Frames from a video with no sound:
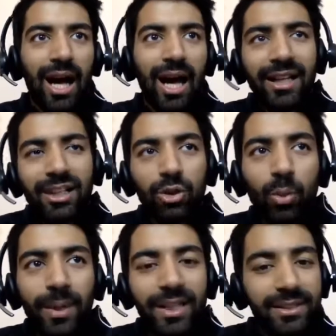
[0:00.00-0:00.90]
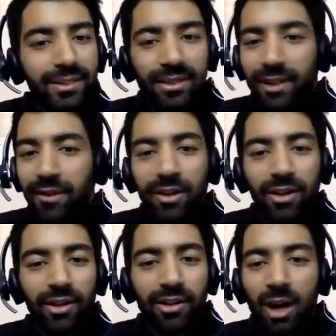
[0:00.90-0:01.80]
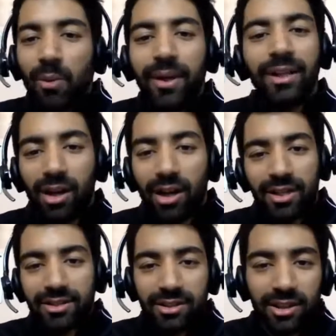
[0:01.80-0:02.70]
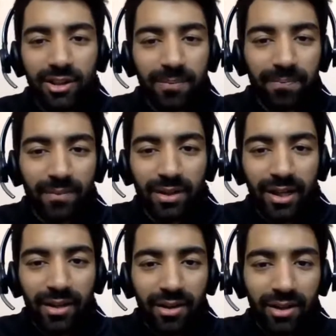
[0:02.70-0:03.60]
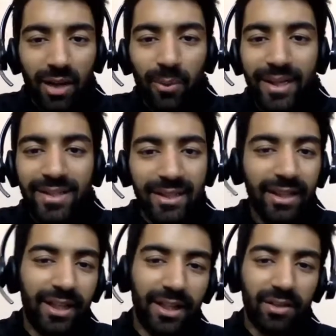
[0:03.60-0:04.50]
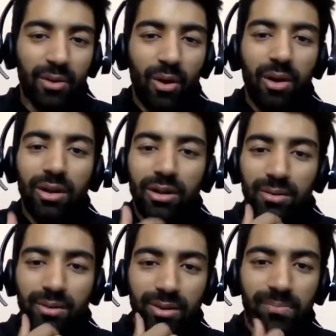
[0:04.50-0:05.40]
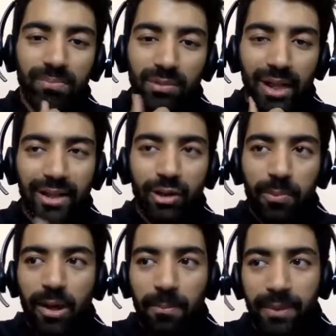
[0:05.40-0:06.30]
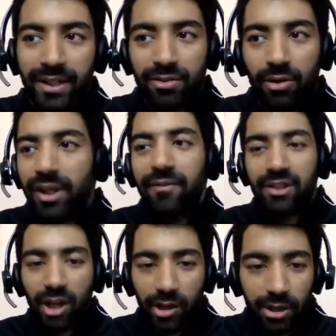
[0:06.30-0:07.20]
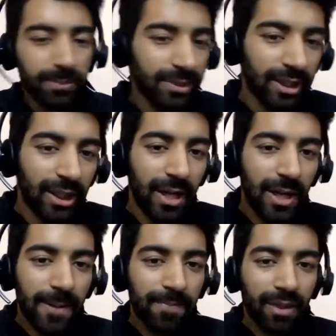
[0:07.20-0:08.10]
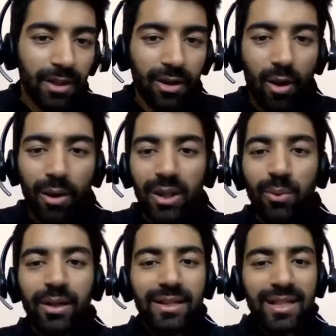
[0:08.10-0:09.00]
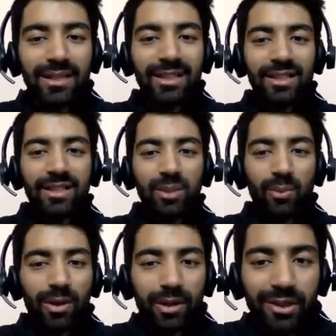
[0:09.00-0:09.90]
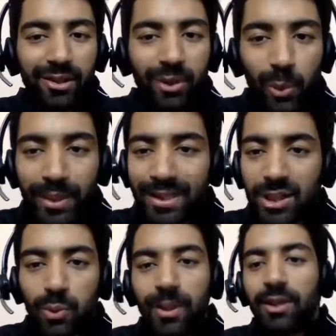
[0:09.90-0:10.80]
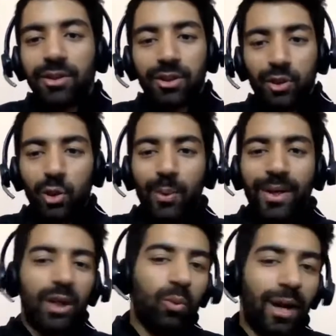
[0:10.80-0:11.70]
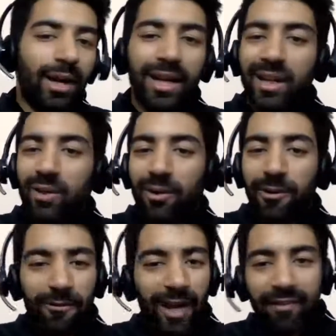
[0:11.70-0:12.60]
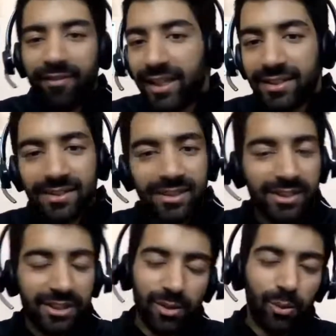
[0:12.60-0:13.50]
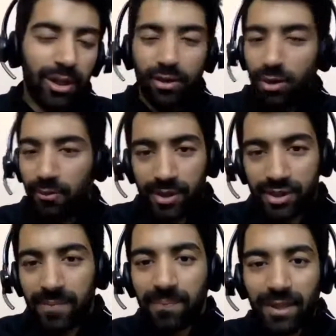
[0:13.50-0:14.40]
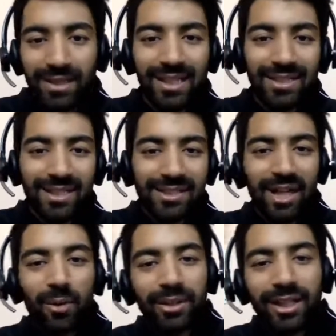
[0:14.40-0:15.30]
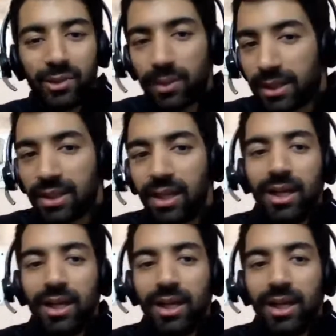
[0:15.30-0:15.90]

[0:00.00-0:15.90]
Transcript: I guess nobody's even counting the hours nowadays in all the like top companies or even startups. All they want is that this is the work you need to do in this week. You do it in 1 day or 5 days. It's totally your wish. That's how things work.